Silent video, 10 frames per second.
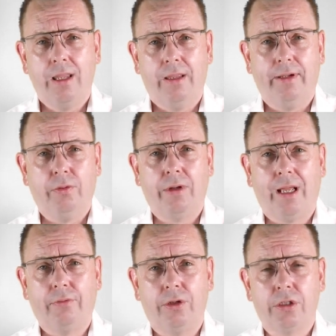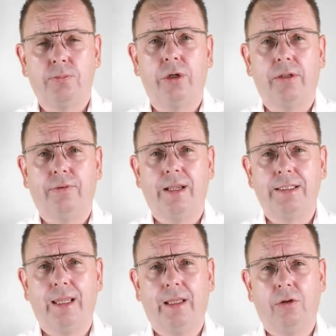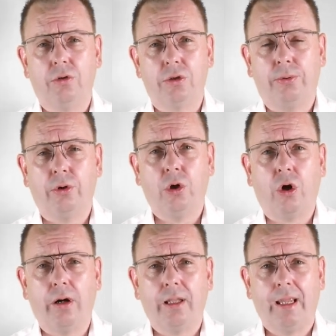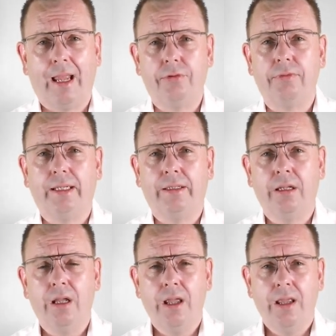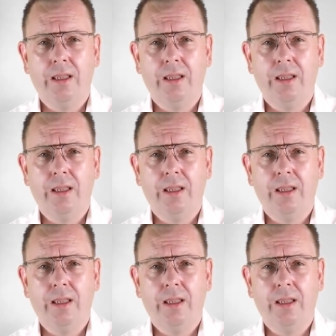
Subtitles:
if they don't have a smart device, they can also put card entry in.